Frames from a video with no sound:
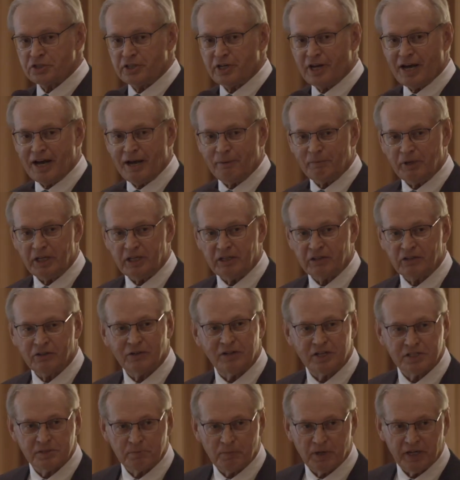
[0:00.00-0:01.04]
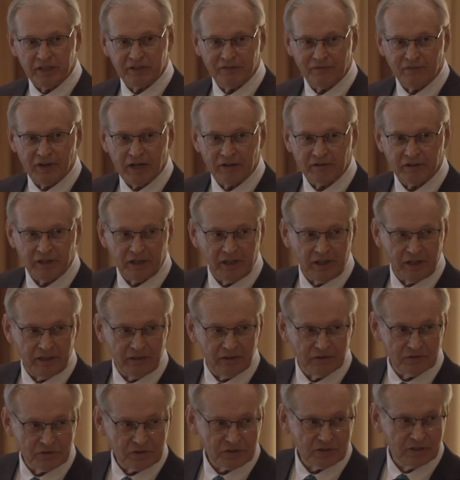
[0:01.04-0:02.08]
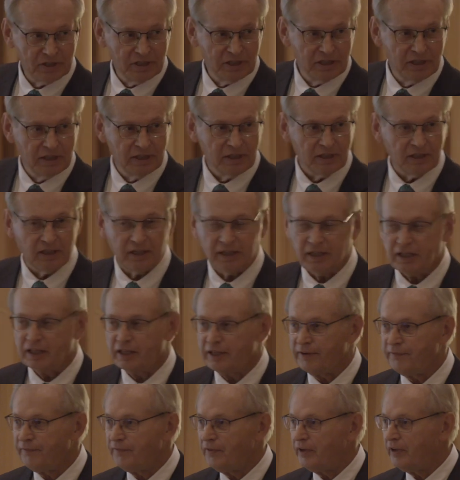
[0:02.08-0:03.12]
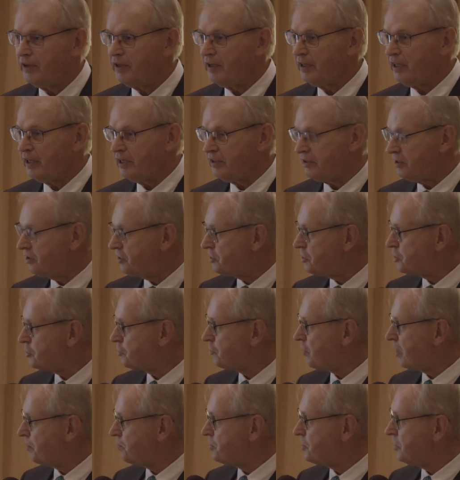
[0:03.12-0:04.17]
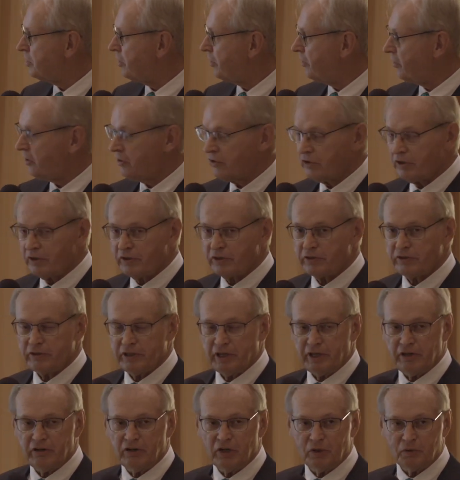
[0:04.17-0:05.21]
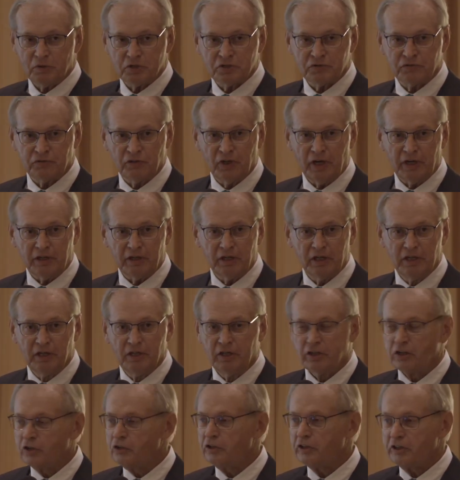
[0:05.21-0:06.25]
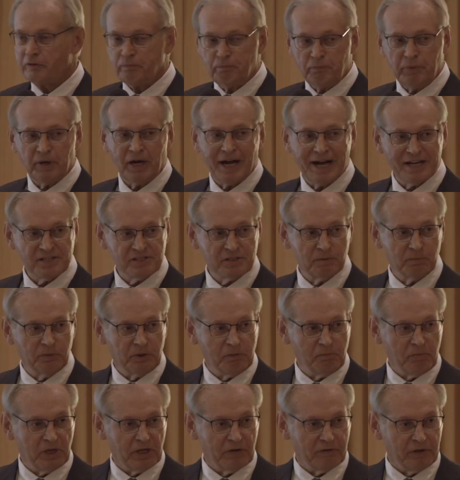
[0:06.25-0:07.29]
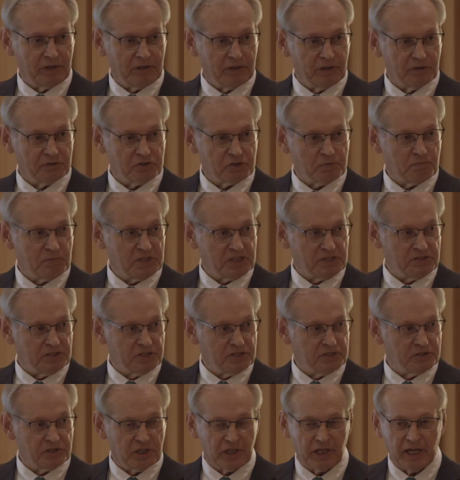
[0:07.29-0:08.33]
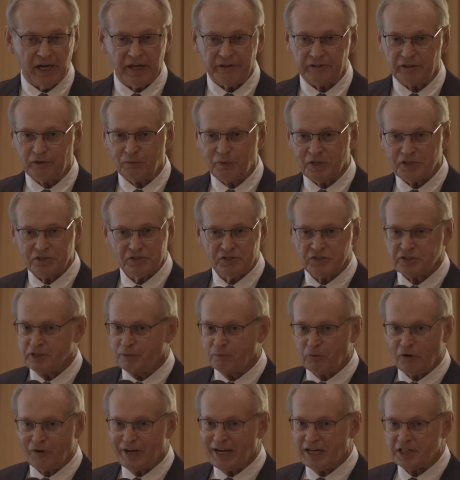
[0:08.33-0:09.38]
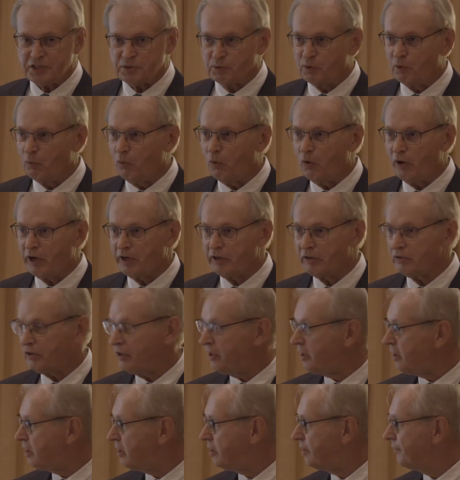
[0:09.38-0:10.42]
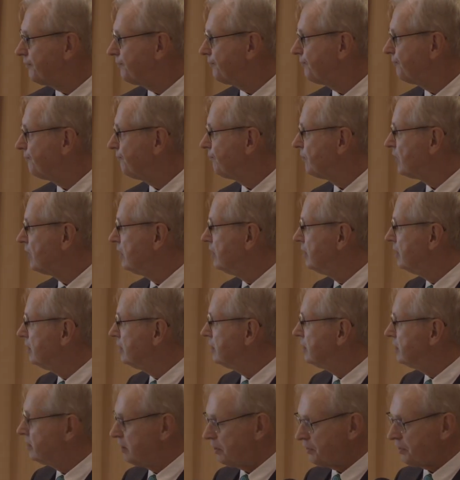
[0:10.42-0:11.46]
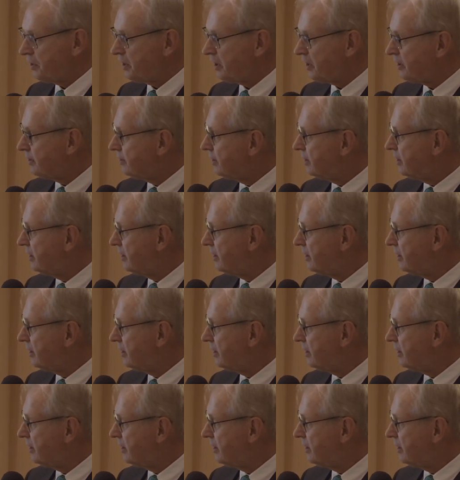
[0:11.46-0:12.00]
tsunami caused by the volcanoes and the disruption of the earth at Noah's flood could have possibly buried those species together. It wasn't some gradual water leak. Okay?